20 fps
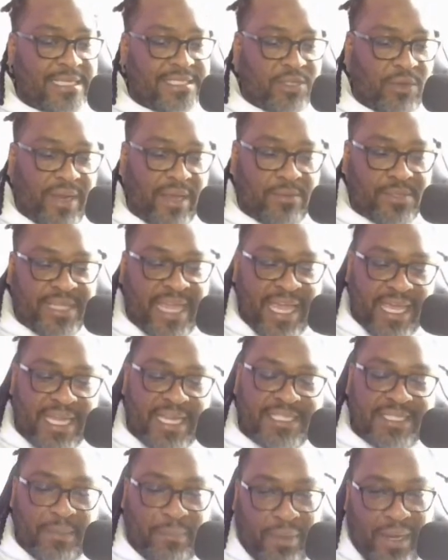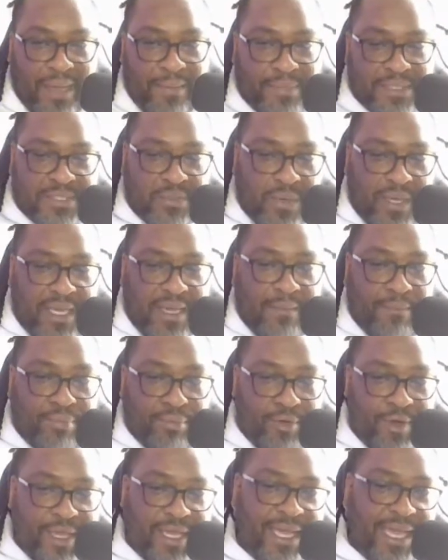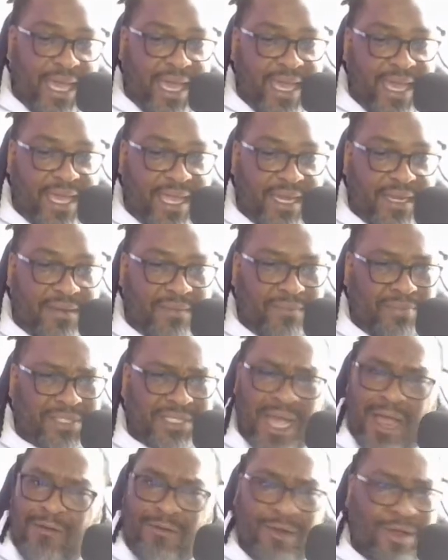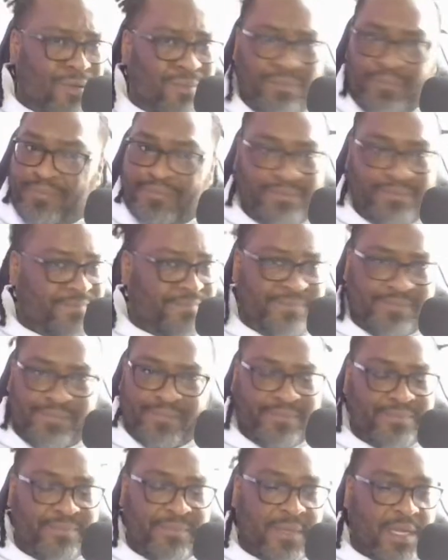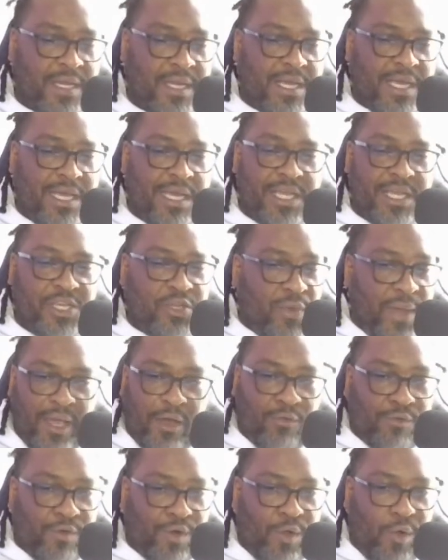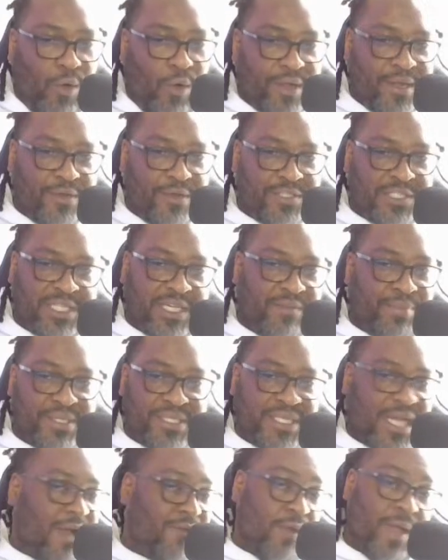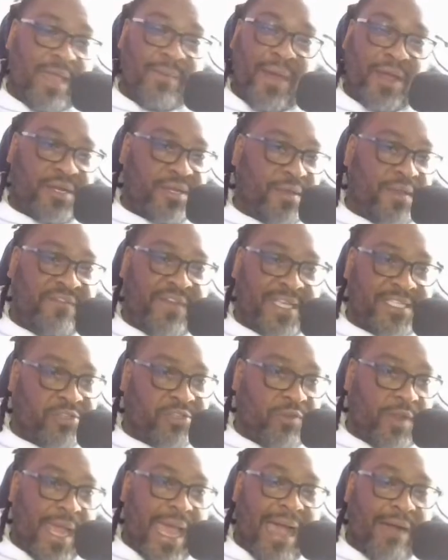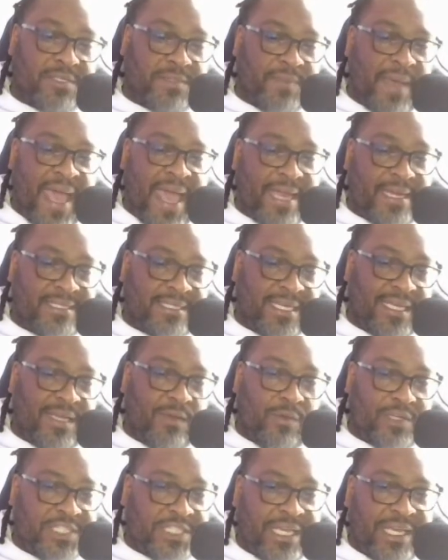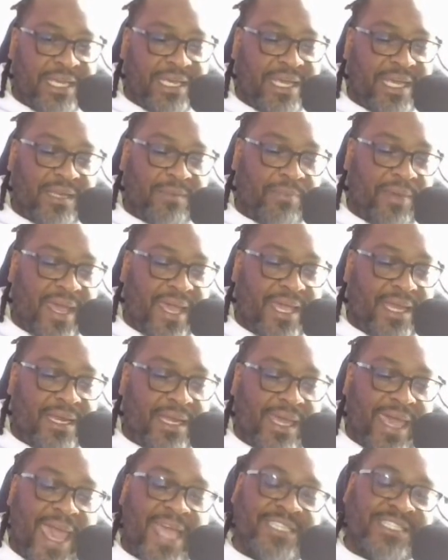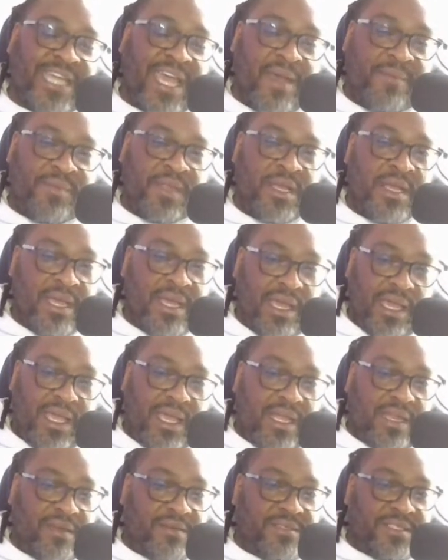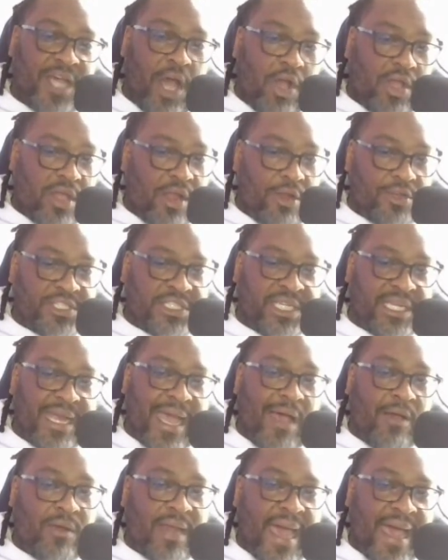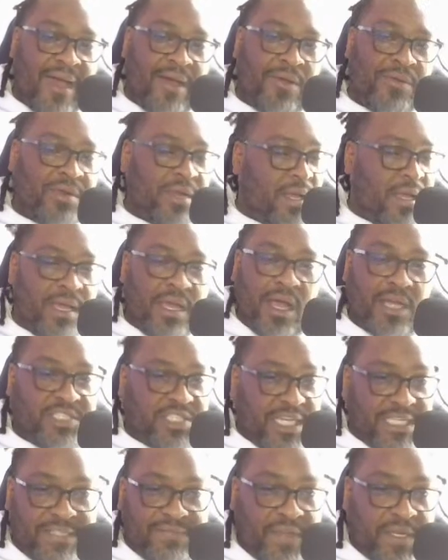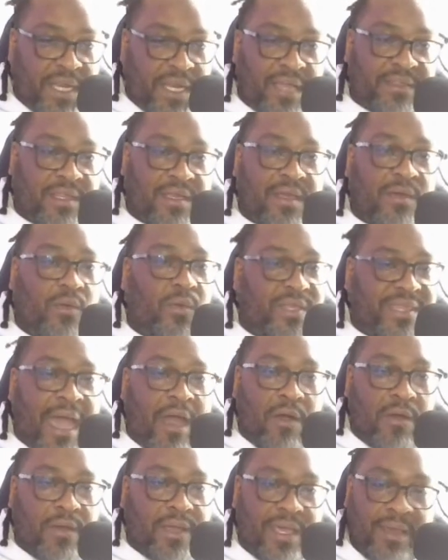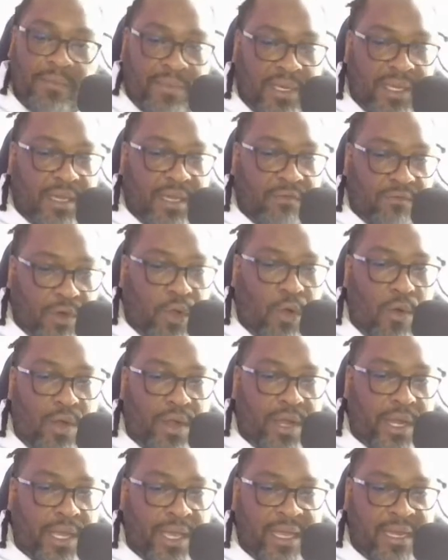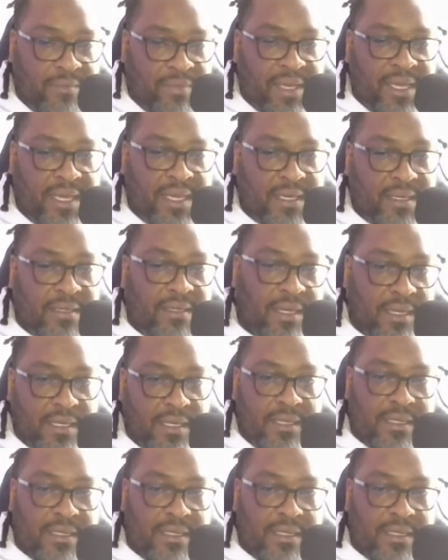So they were thinking it's a play between Bree and Pizarro. Mm-mm. You ain't gonna record no shit. Pizarro ain't about to invest 3 hours behind the scene where she ain't getting paid in Cash App and talking her shit out loud just for nothing without it being recorded and it being,